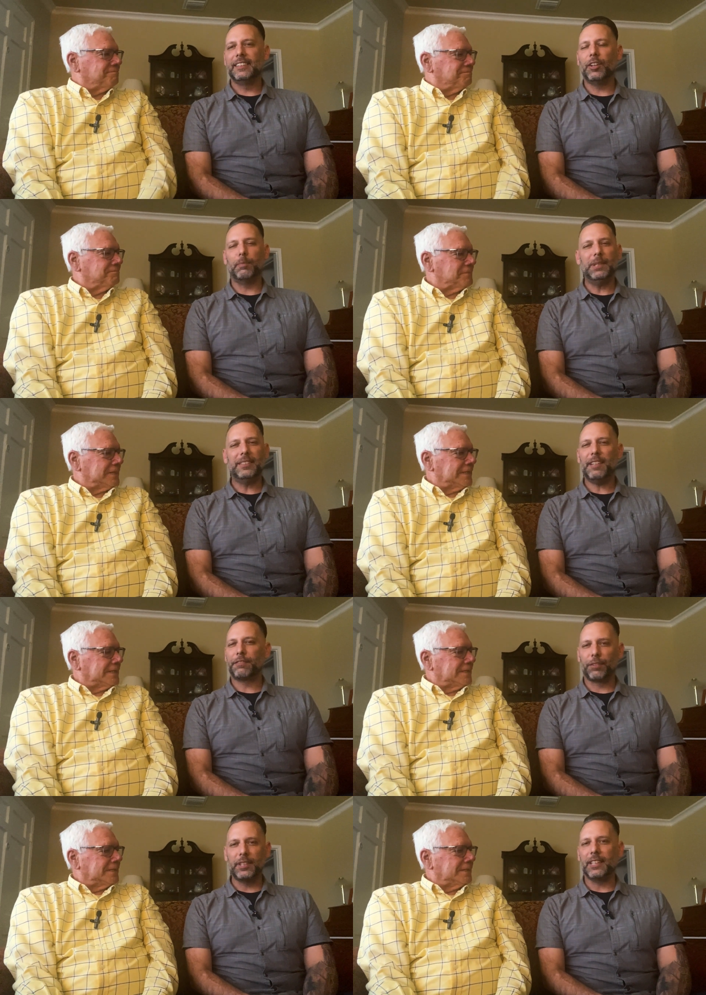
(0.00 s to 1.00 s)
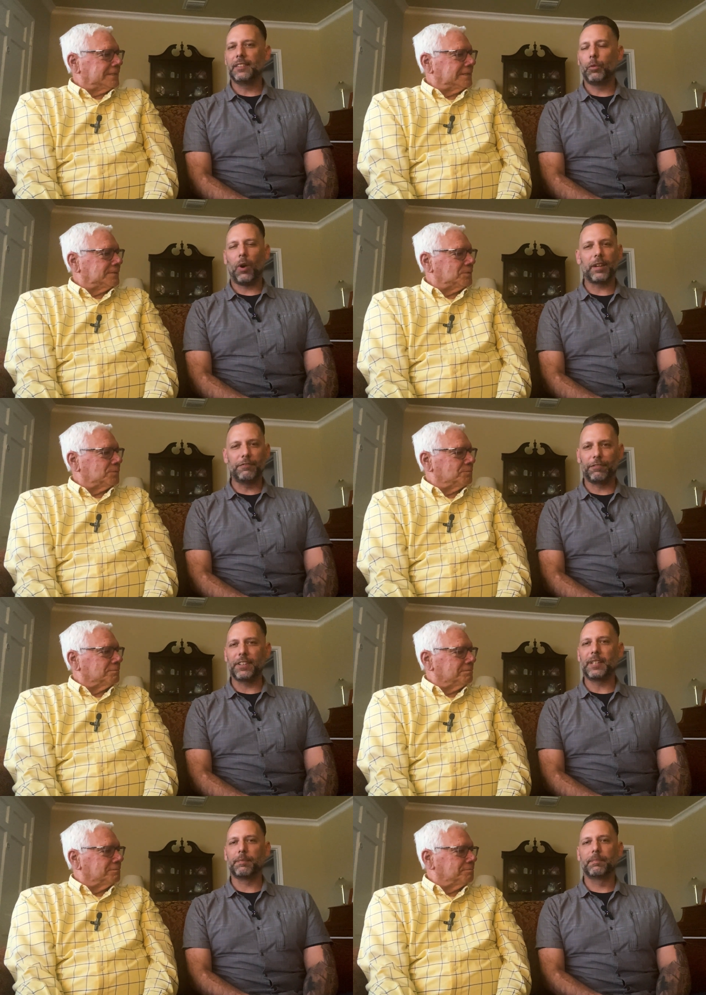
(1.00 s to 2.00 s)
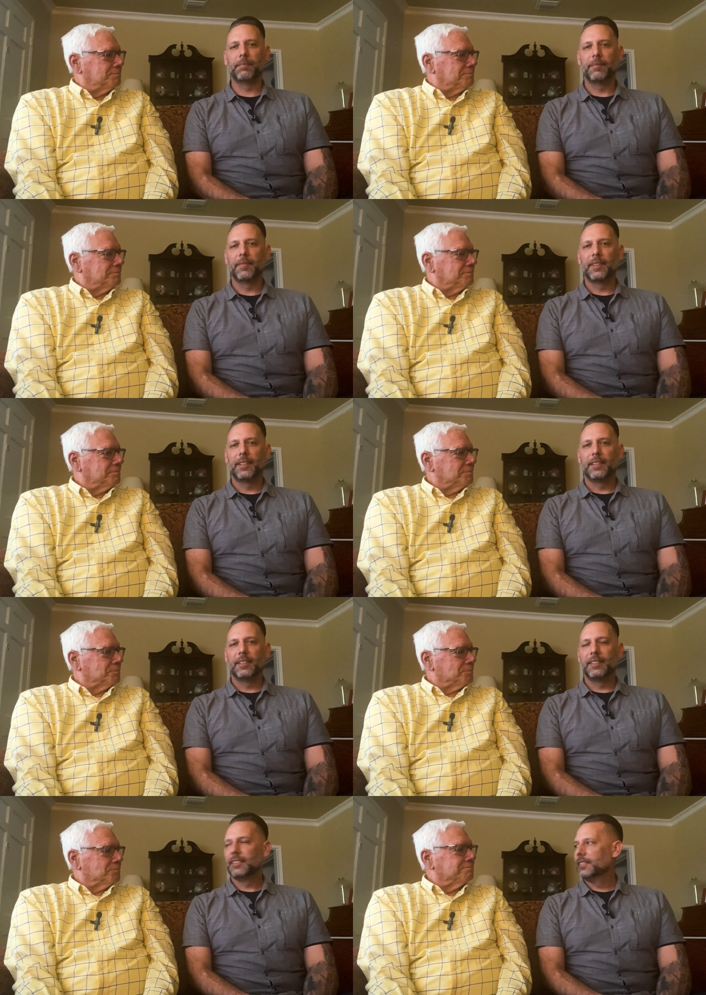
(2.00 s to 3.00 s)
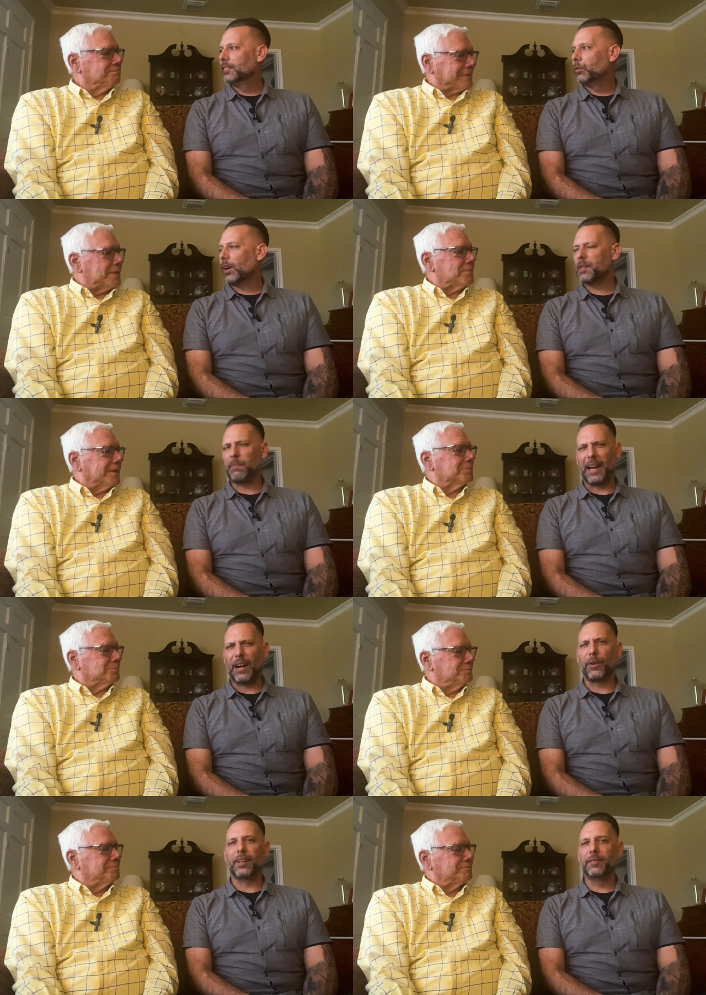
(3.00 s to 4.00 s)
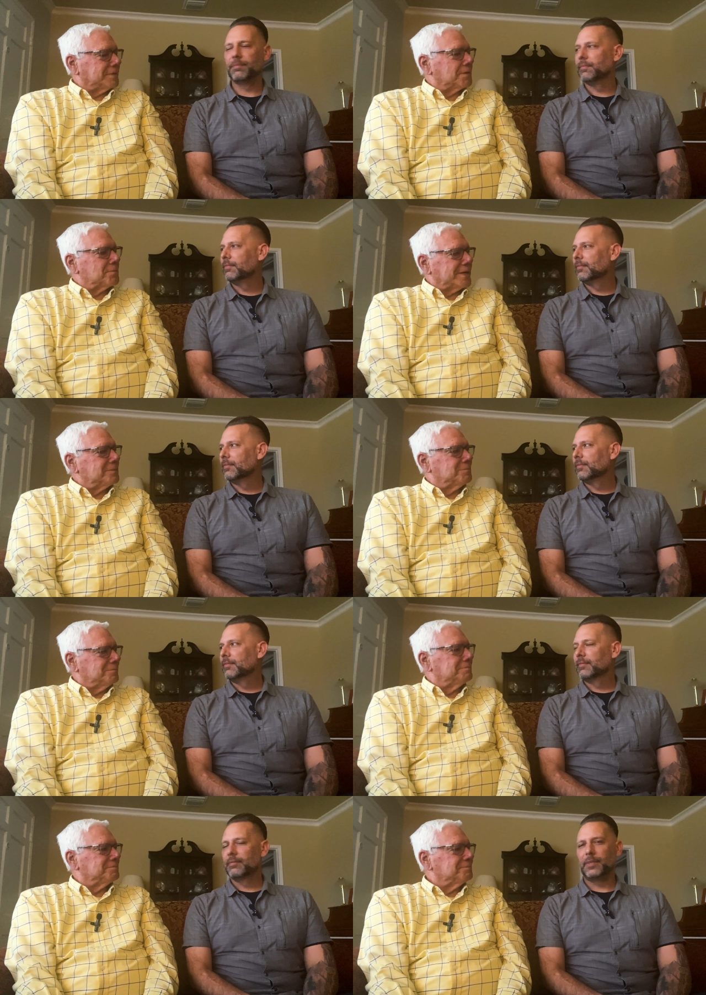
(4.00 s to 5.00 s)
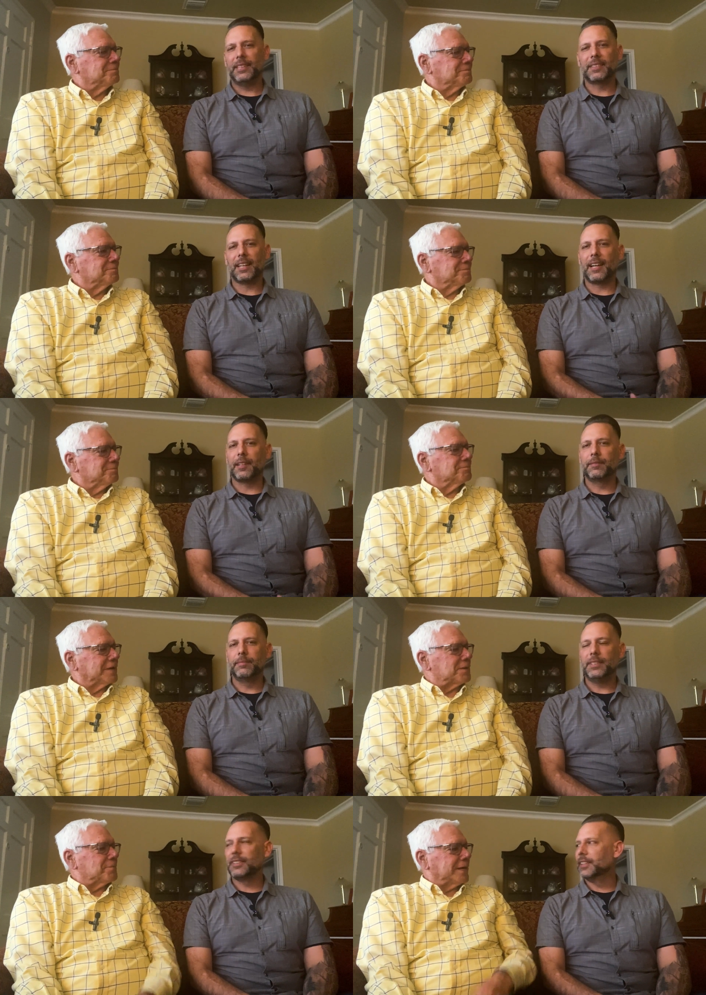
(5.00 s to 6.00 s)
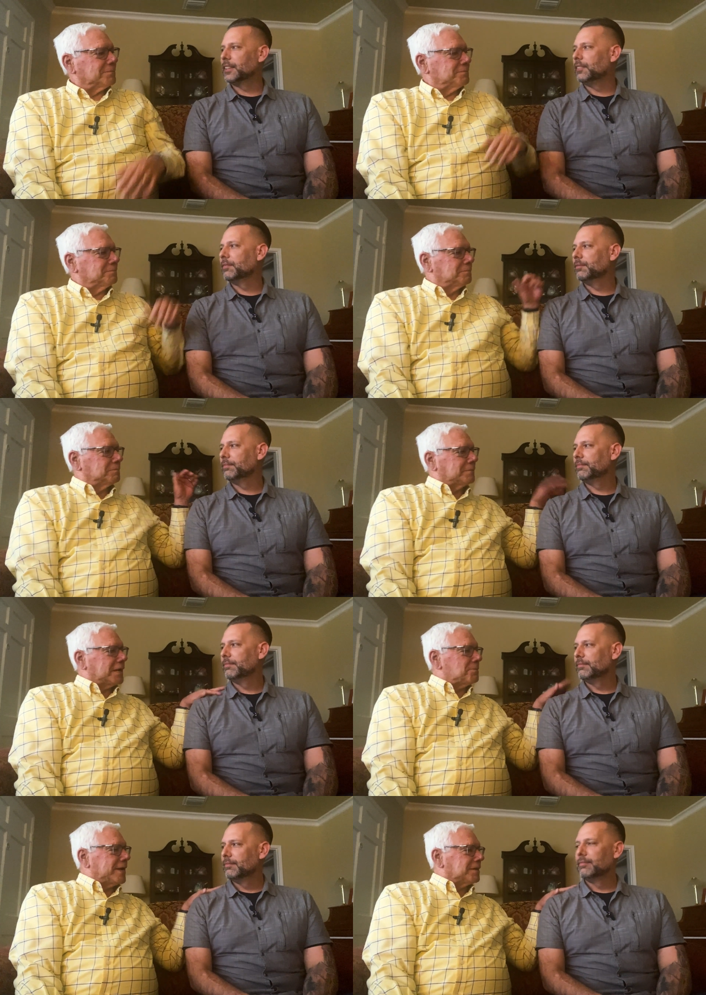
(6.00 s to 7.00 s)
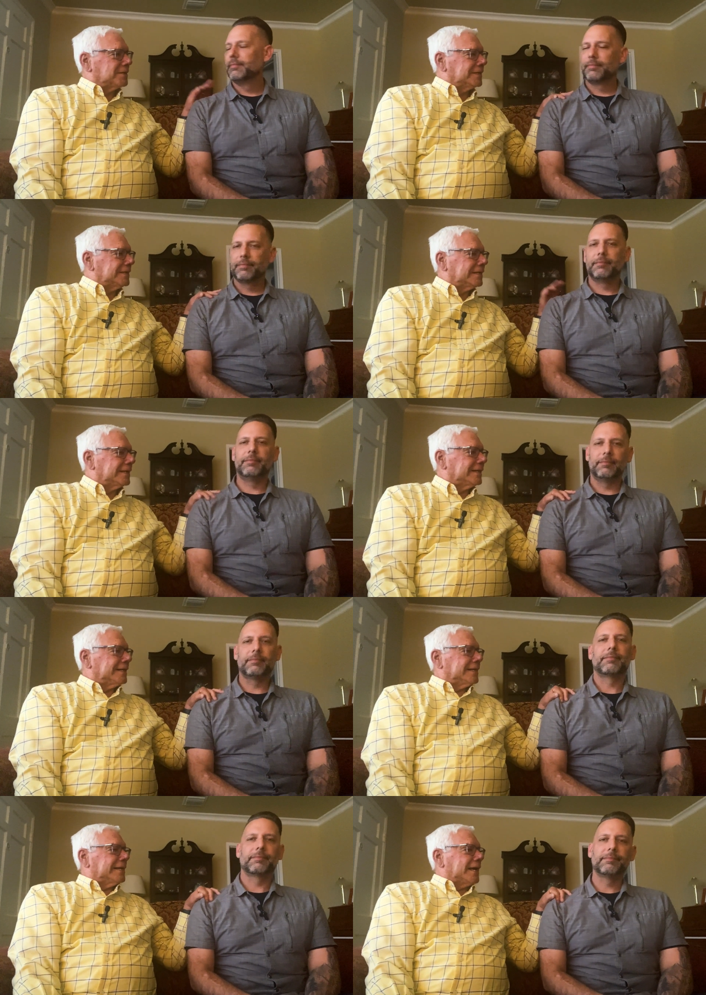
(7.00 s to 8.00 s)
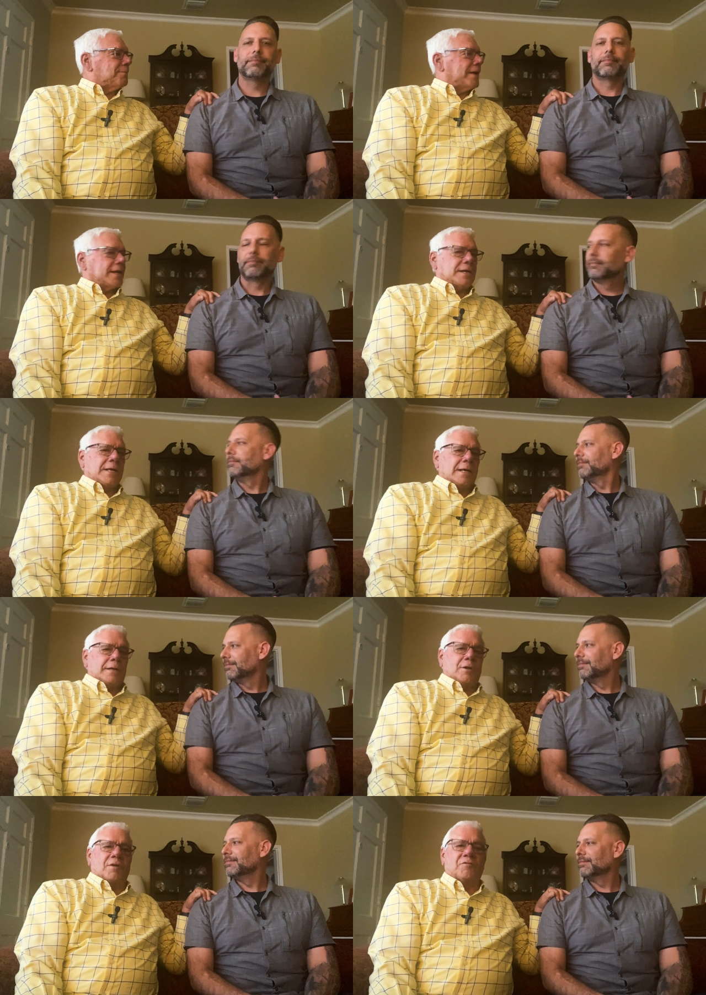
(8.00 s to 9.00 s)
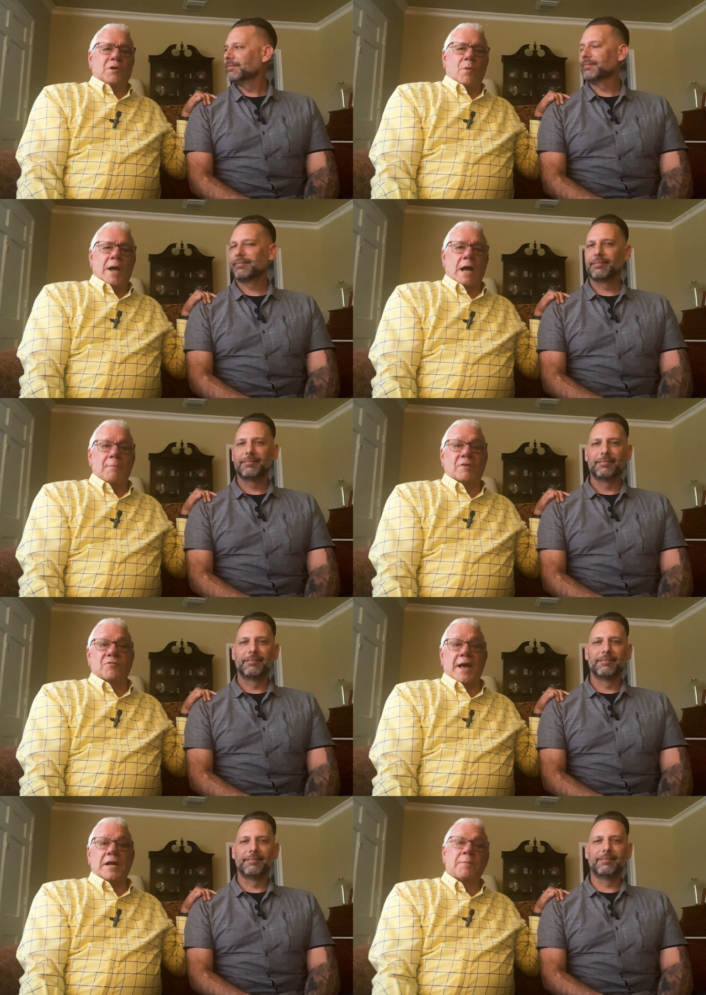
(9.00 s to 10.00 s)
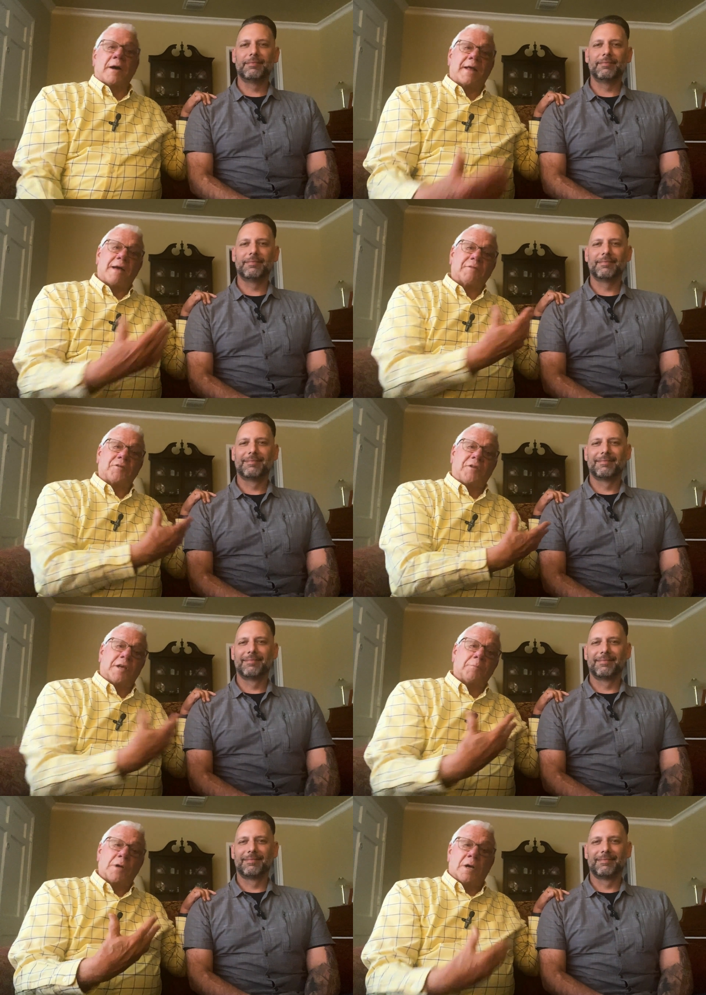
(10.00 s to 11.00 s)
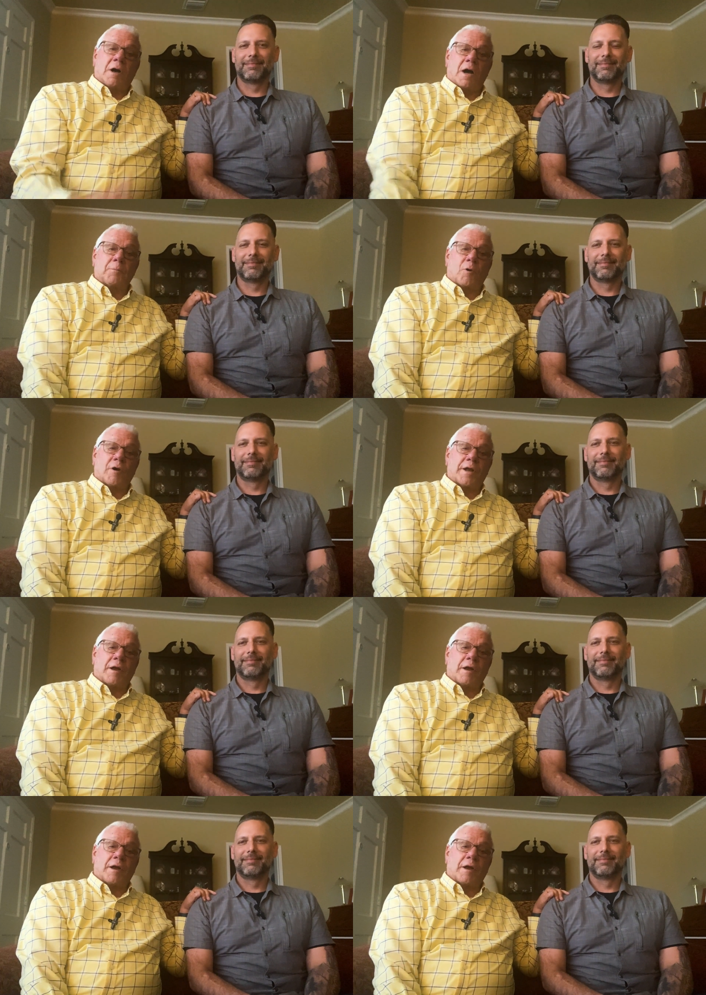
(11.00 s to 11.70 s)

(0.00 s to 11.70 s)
Speaker 1: you know be set free walk in freedom walk amen. in power amen praise god
Speaker 2: amen He's good Amen. Amen. You can see why I'm excited about having Tim on board